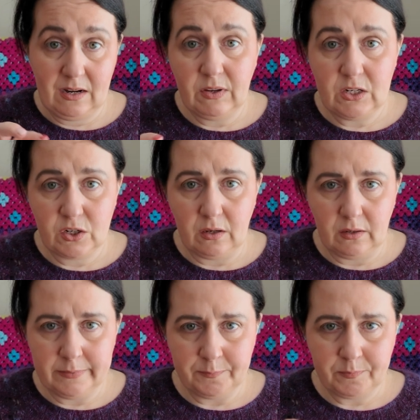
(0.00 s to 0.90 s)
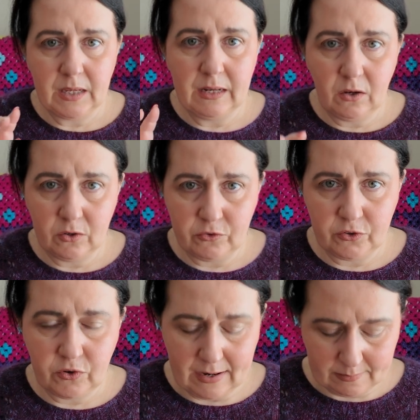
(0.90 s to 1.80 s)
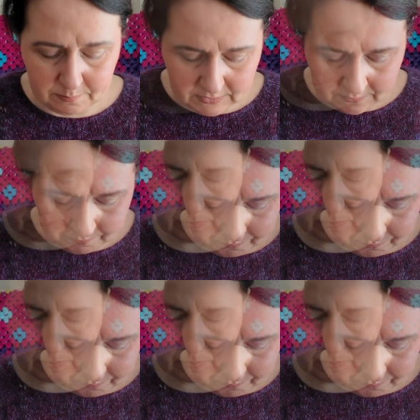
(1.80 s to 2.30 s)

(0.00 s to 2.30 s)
of each colour in 100 grams.